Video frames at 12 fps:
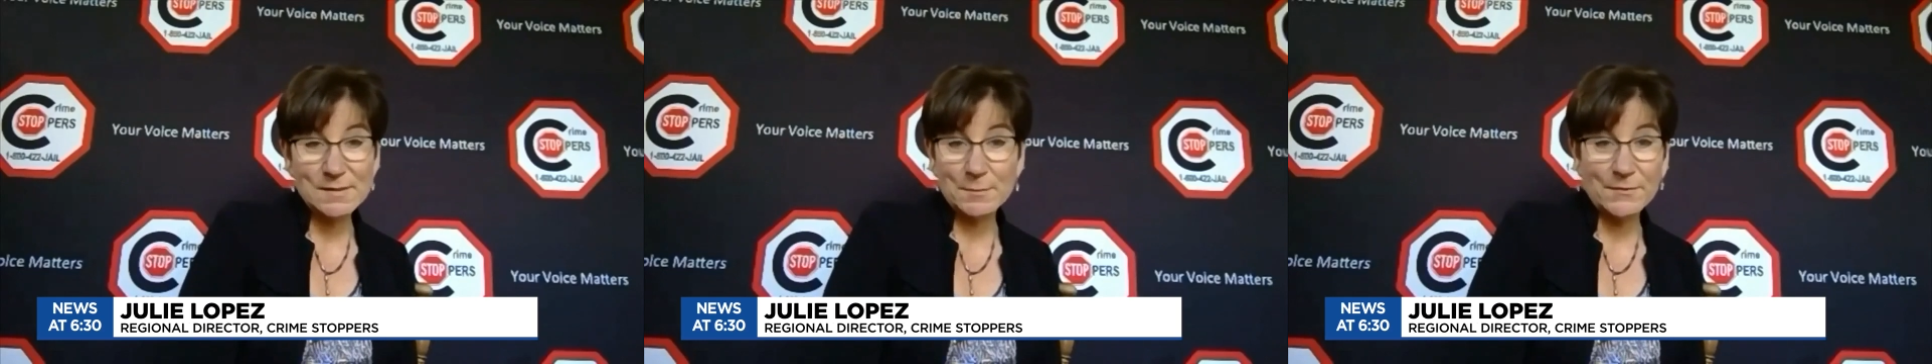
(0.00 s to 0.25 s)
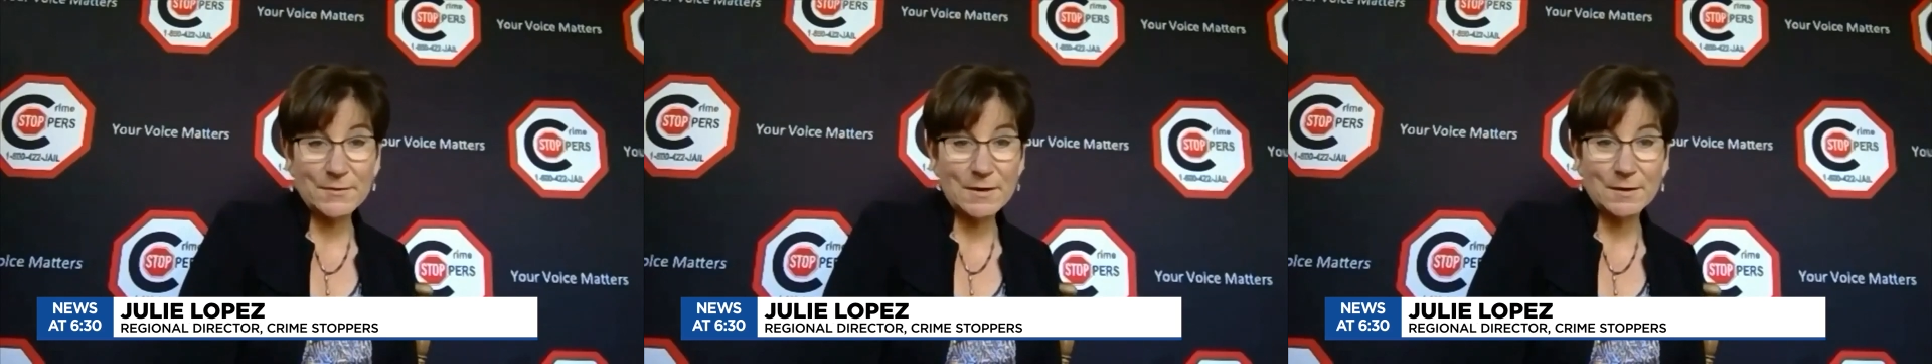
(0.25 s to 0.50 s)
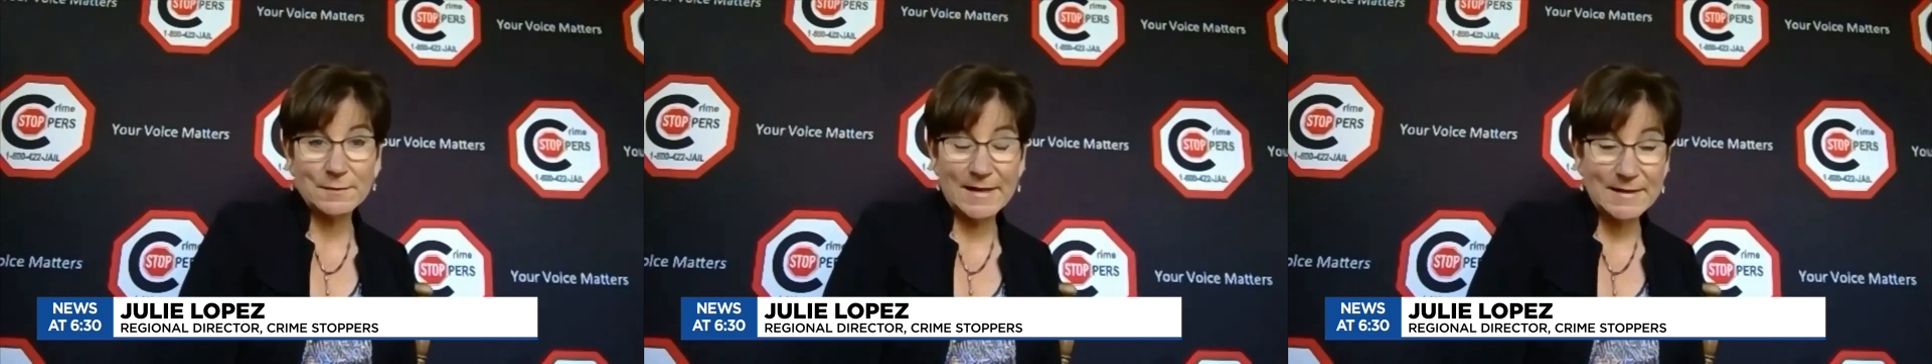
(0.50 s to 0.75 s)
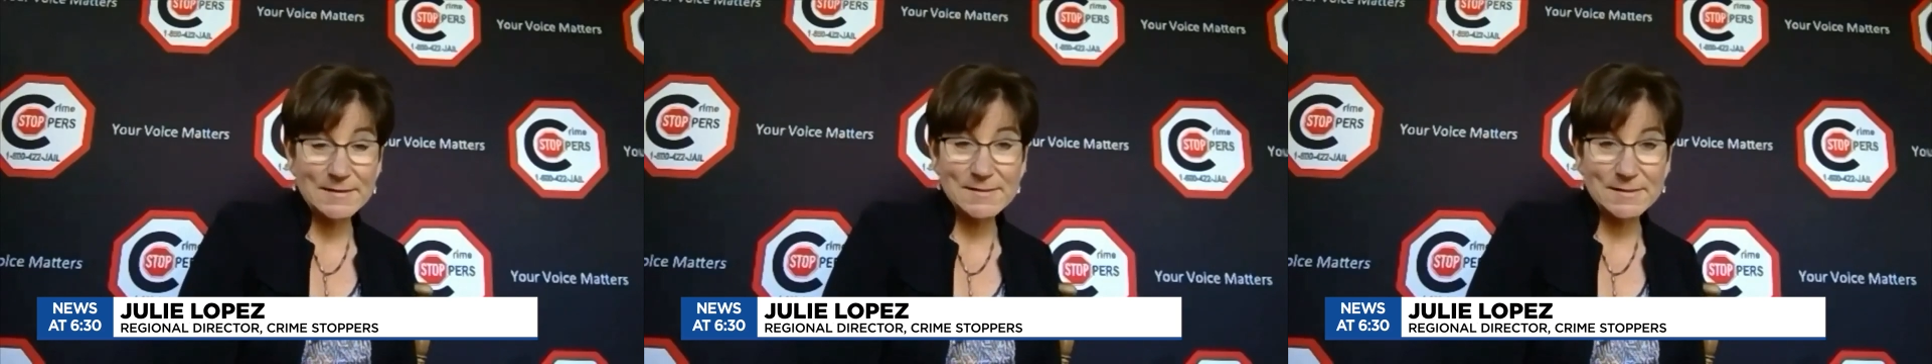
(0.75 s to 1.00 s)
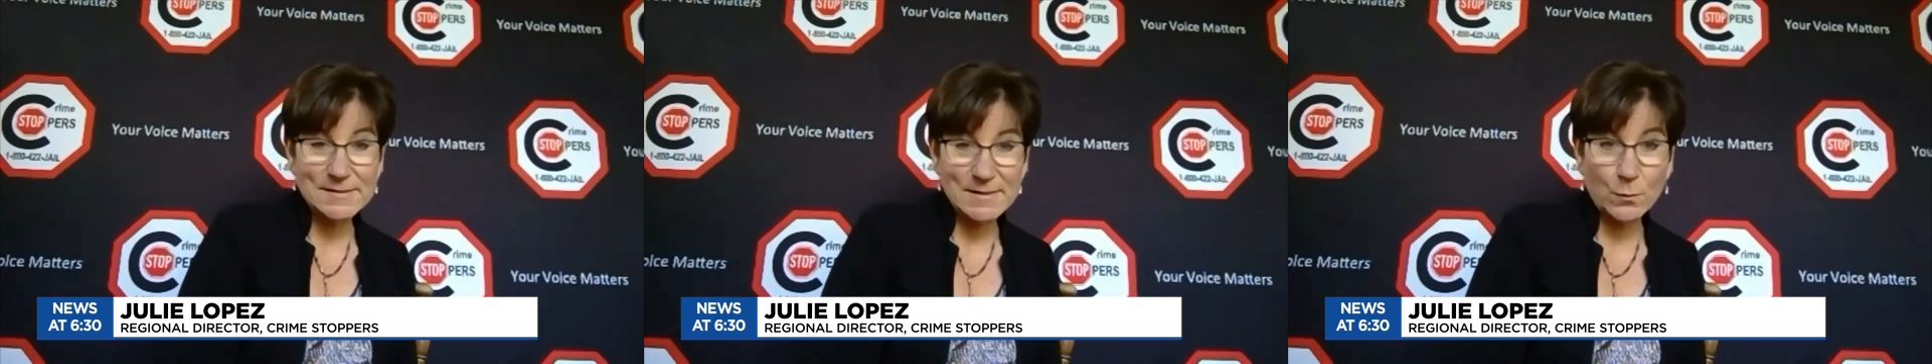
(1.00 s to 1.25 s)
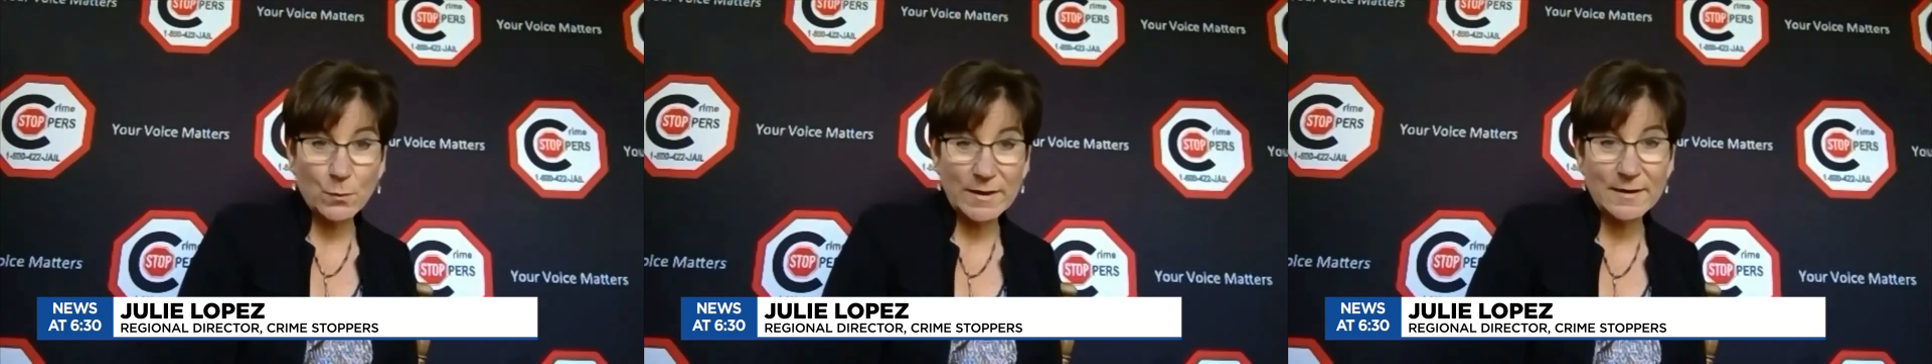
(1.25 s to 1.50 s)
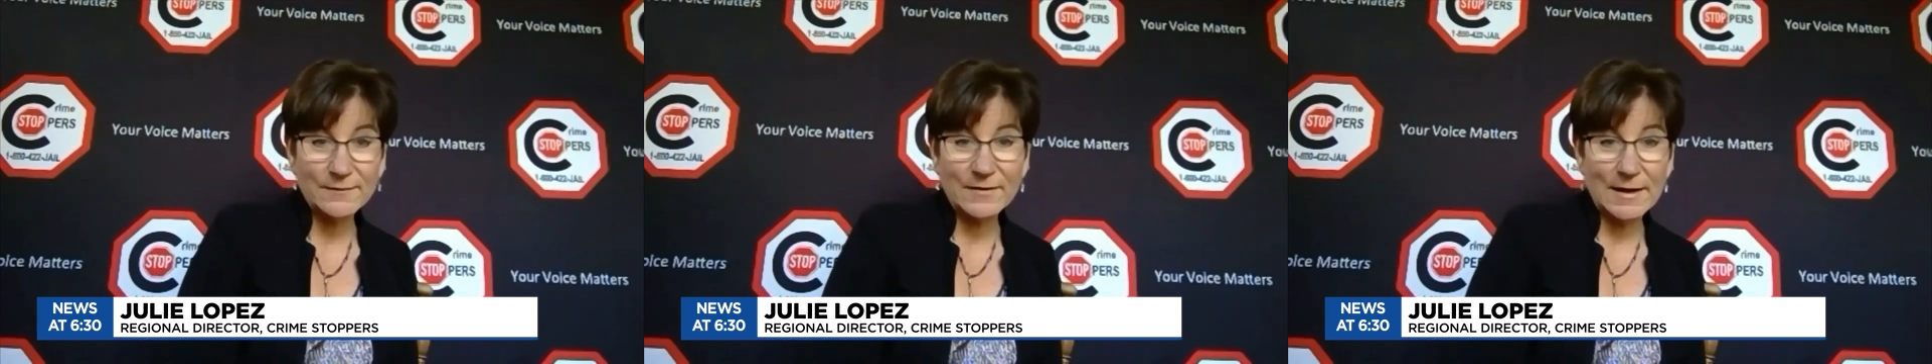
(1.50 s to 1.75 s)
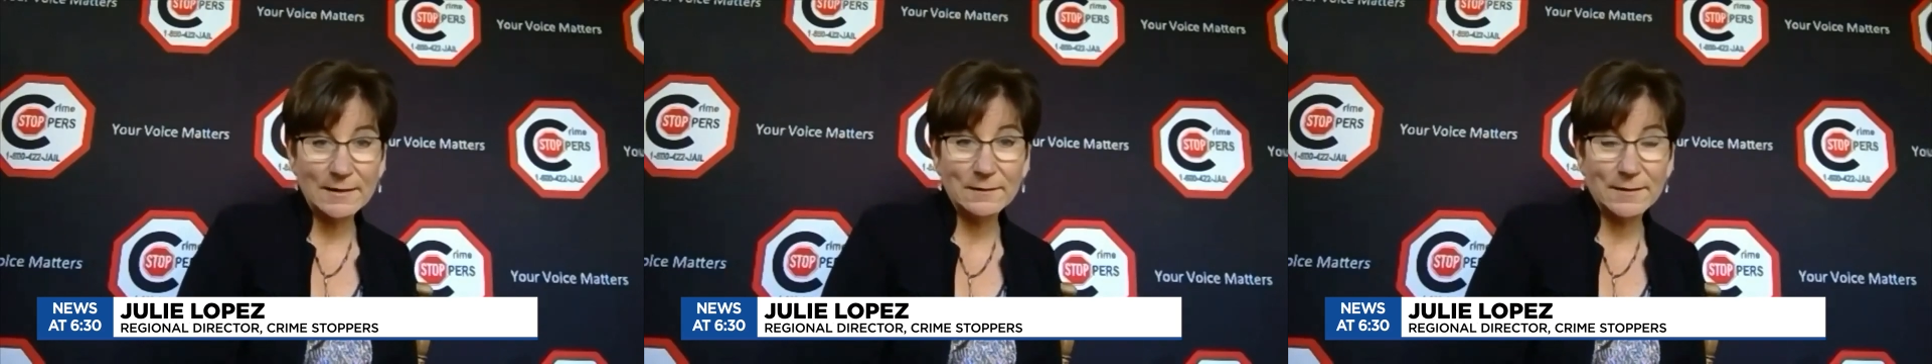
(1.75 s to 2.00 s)
urges witnesses and victims to
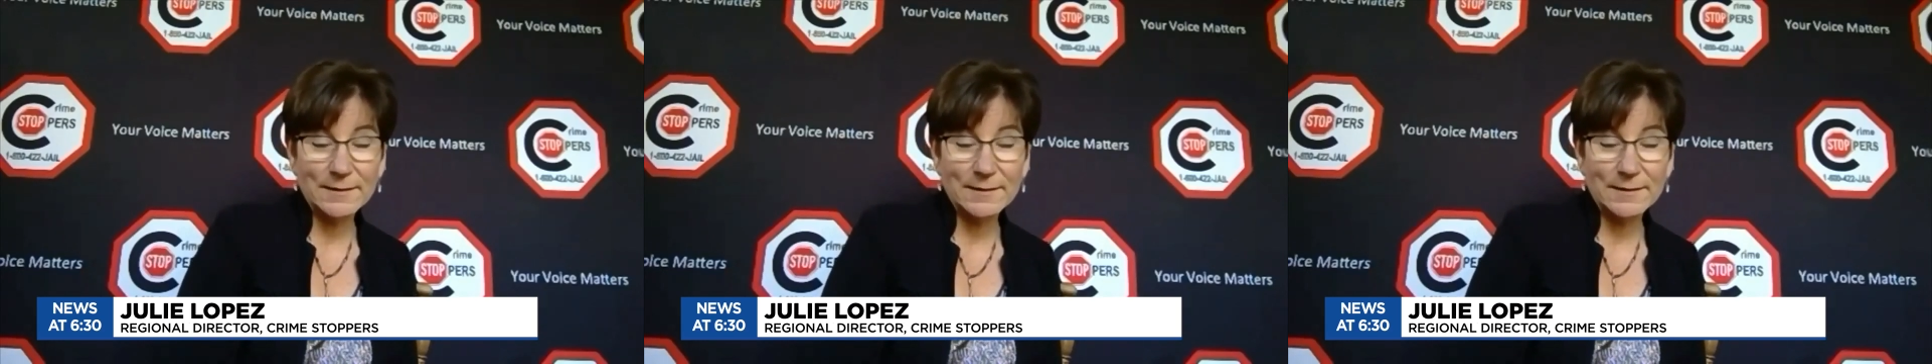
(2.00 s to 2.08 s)
come